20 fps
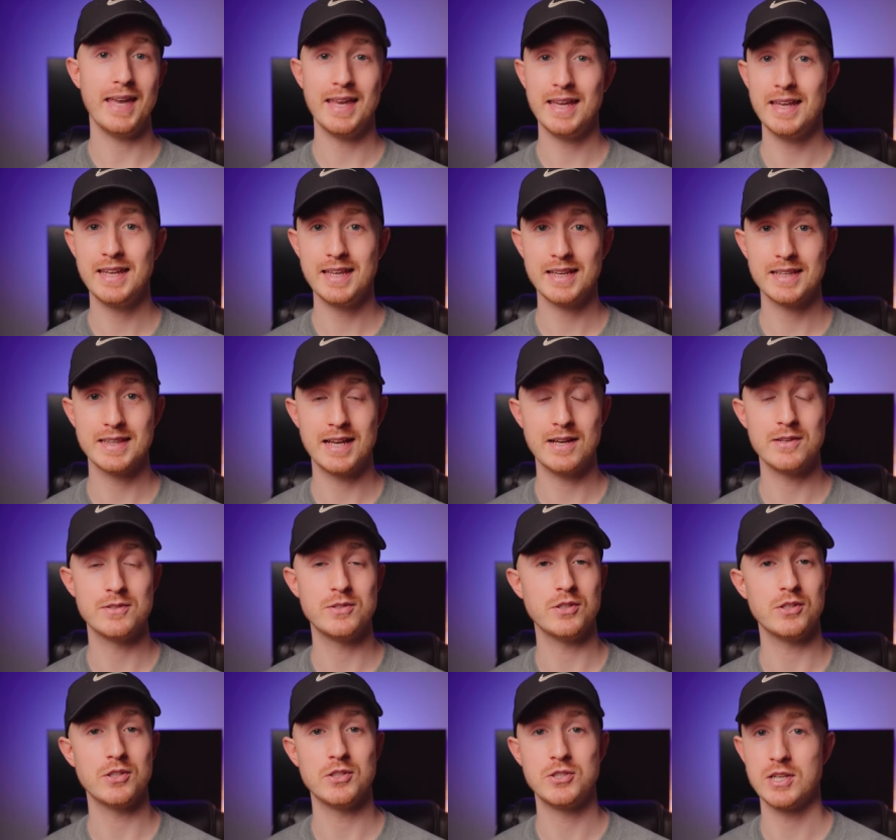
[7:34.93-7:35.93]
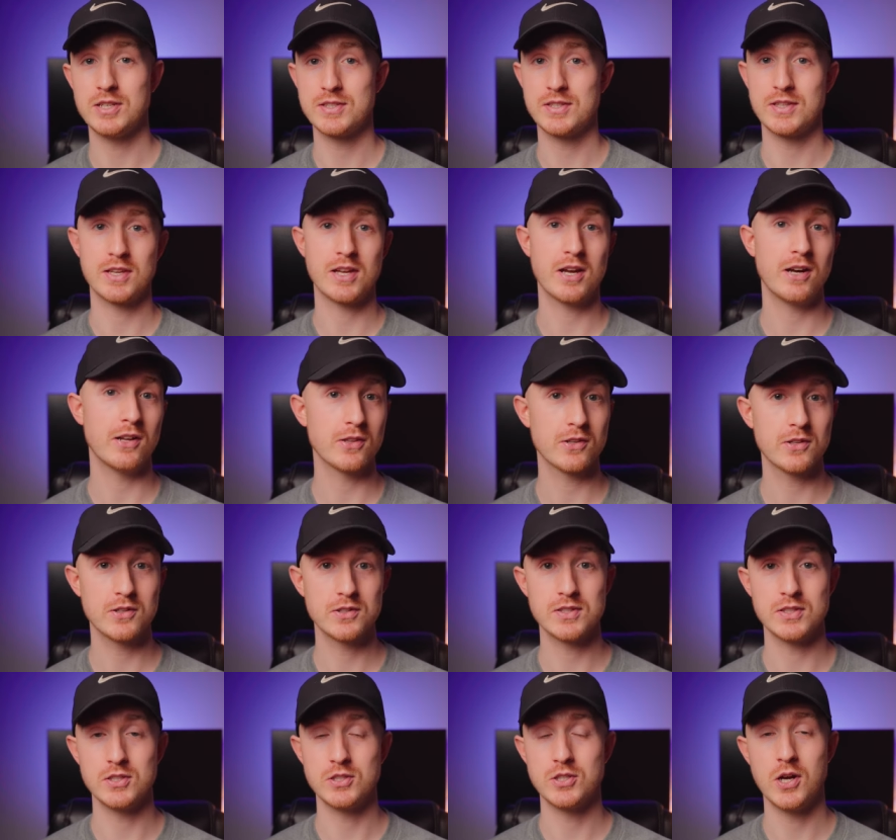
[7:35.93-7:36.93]
Editing allows you to adjust the
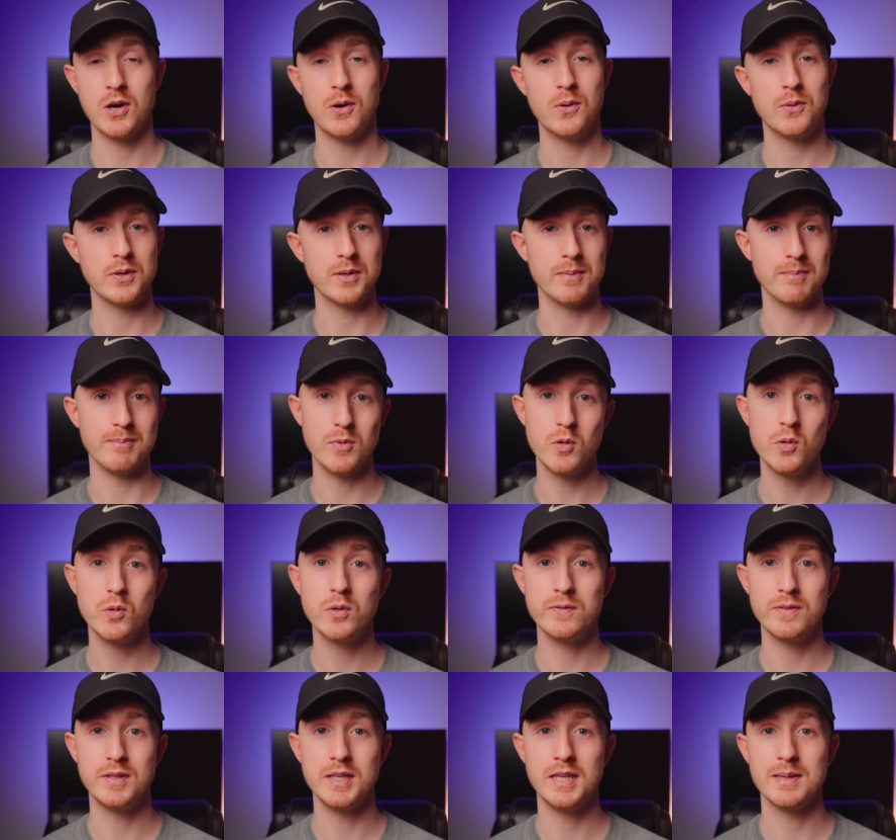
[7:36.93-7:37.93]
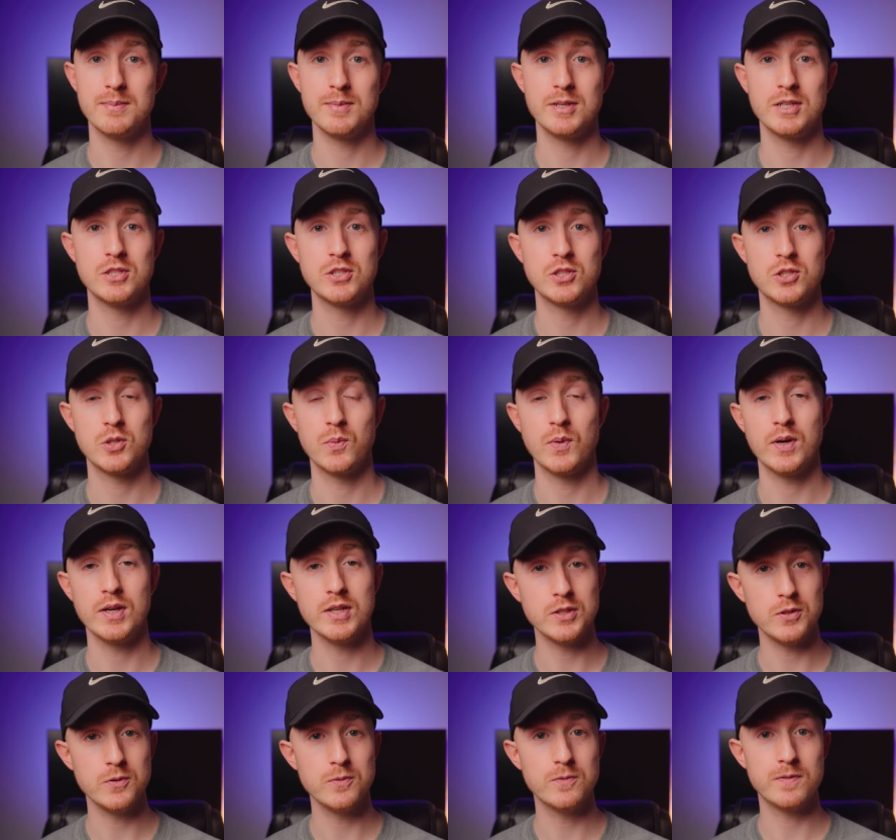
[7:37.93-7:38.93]
colors and tone and mood of the image to
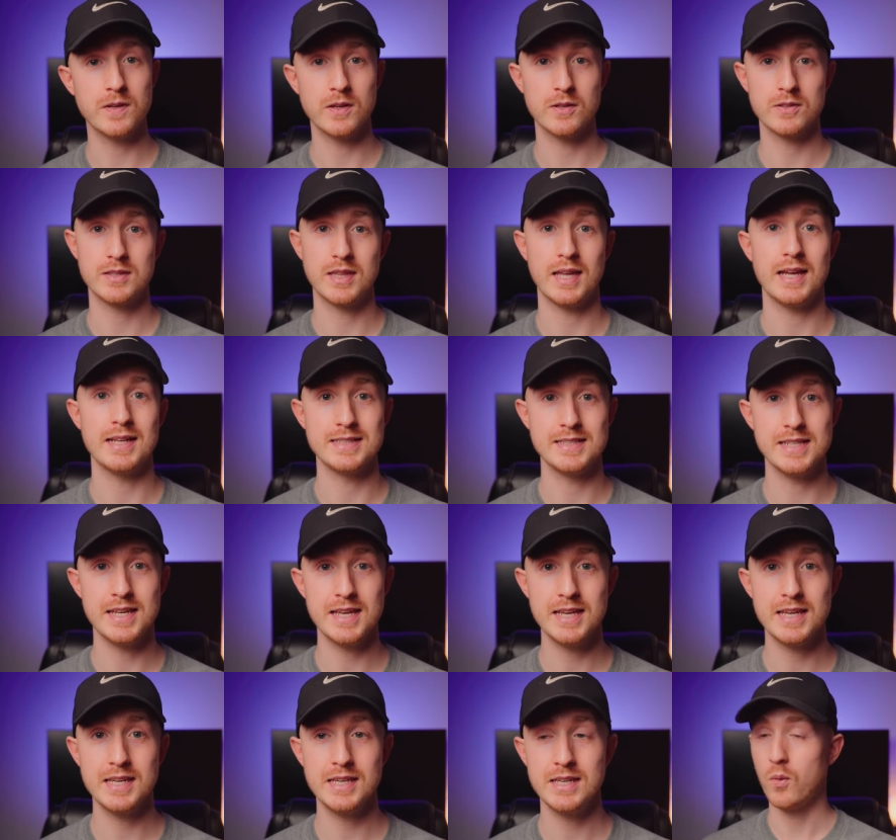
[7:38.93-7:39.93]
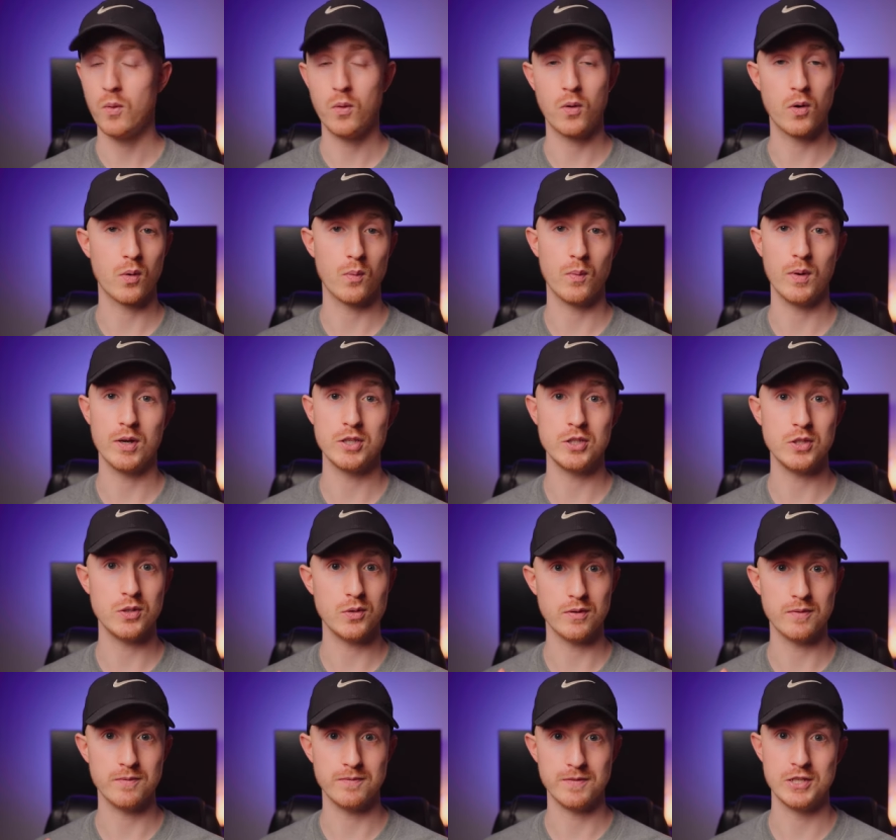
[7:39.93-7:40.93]
what you felt that day or what
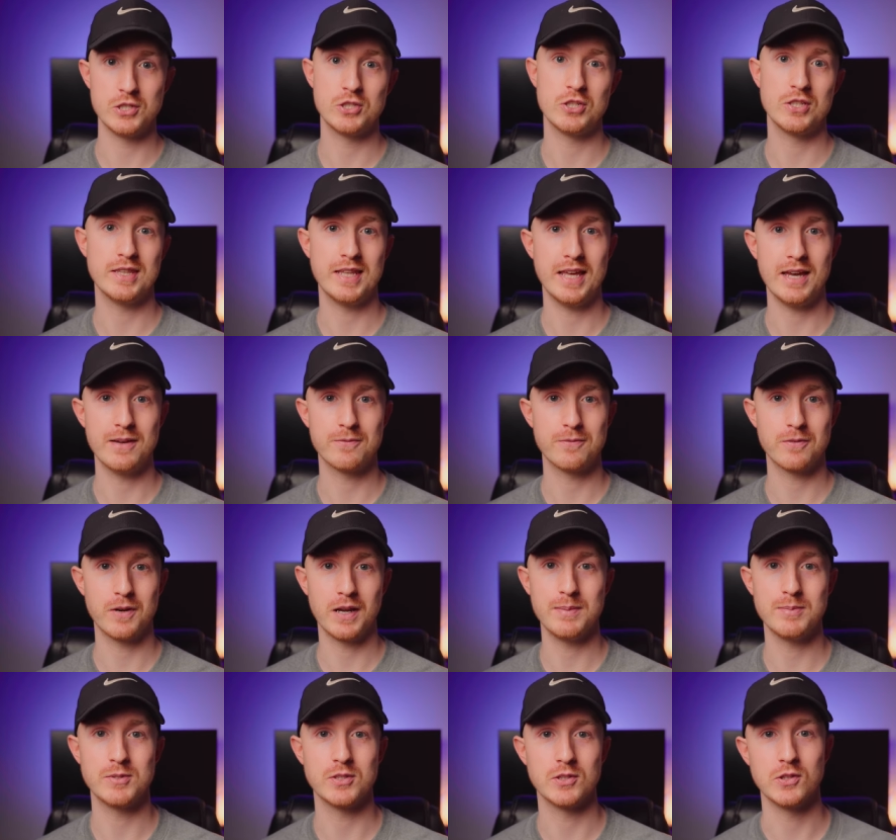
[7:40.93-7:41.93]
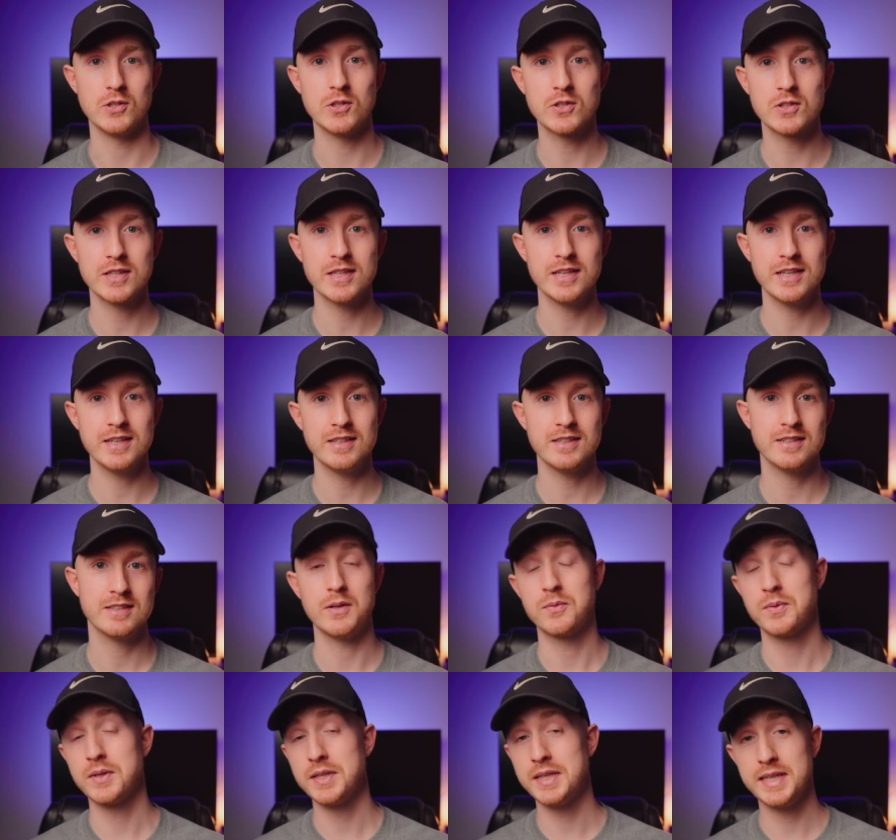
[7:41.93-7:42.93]
you envisioned that frame to look like,
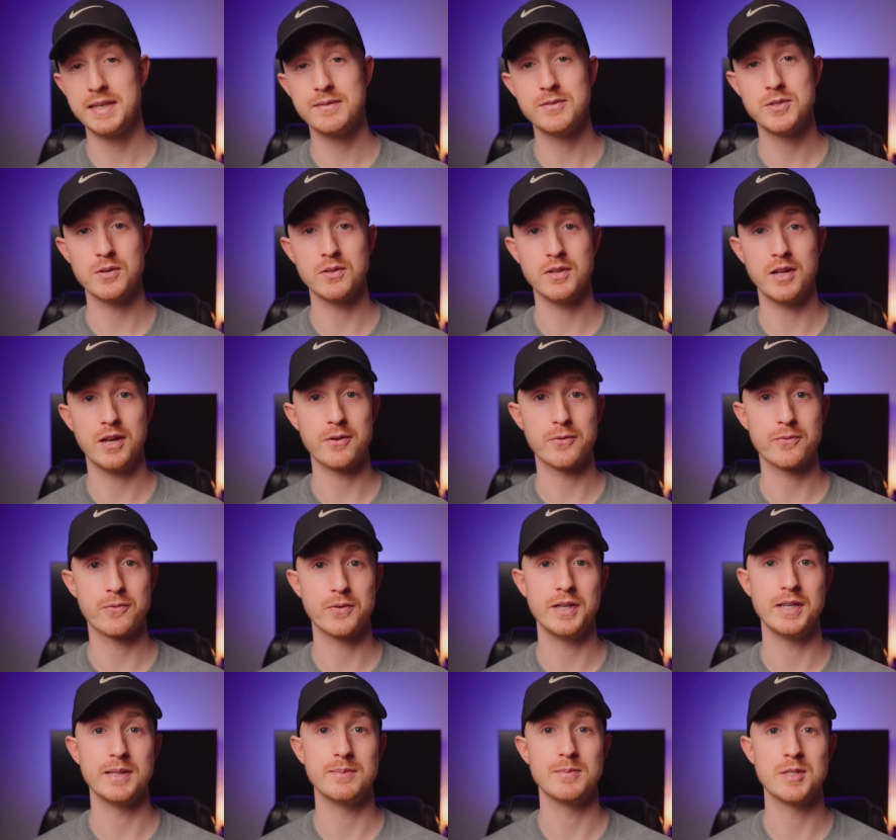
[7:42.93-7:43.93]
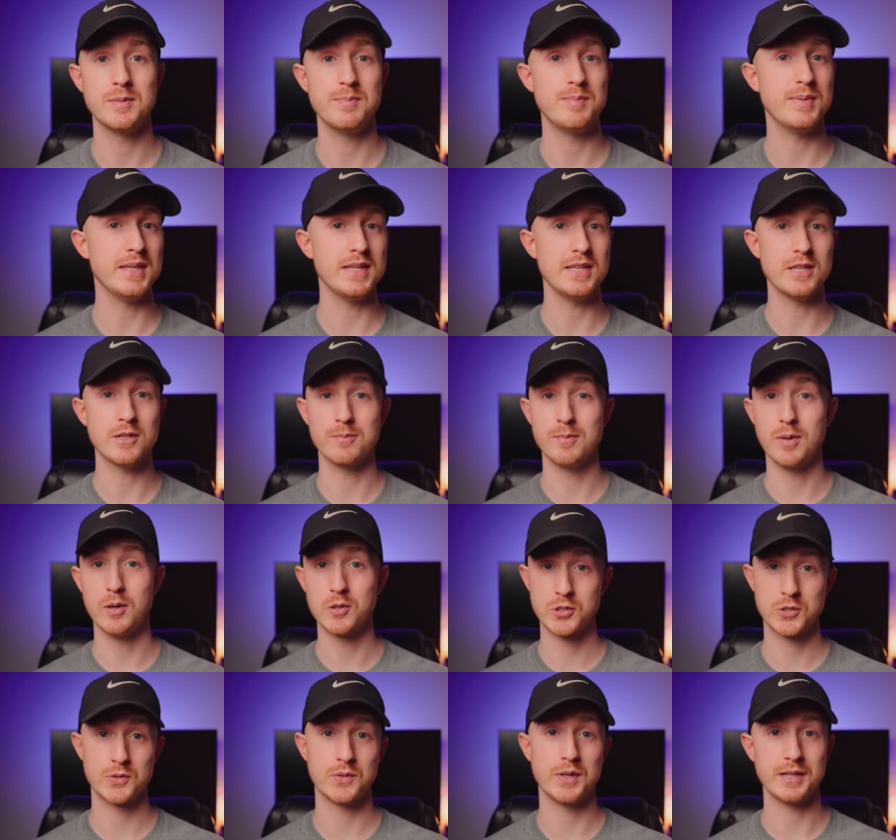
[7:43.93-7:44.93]
and really gives you a lot of freedom to be your
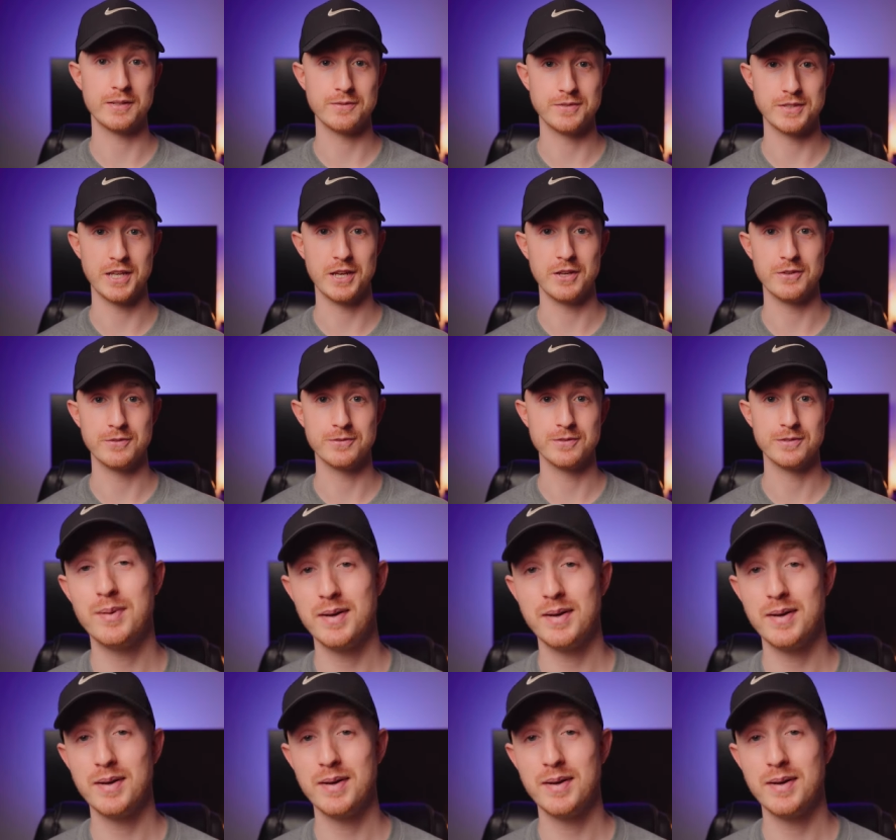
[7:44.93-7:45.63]
most creative self.